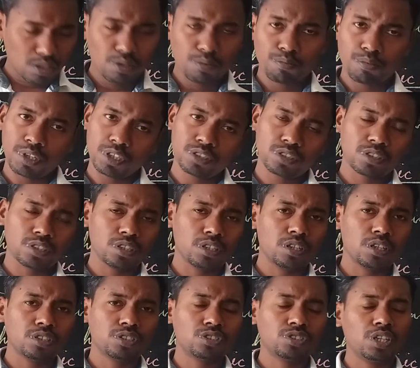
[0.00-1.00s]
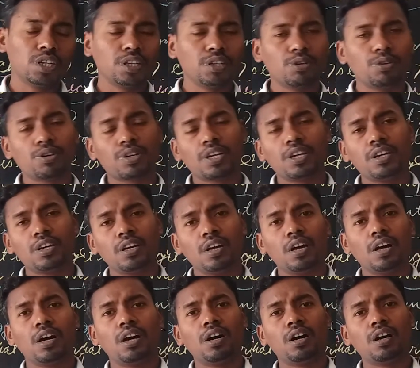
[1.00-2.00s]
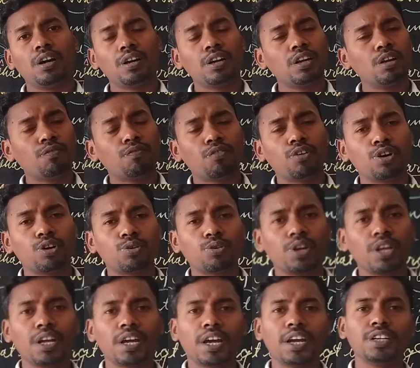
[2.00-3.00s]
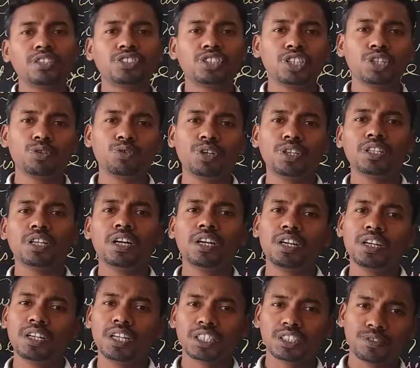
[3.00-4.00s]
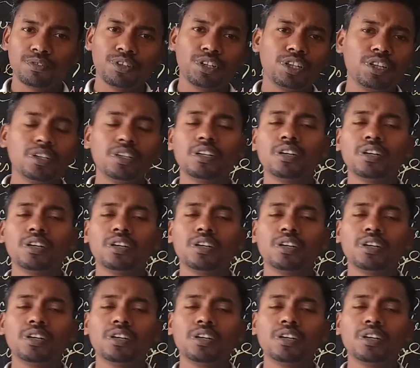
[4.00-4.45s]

please study. Okay, enough for today, and see you in the next video.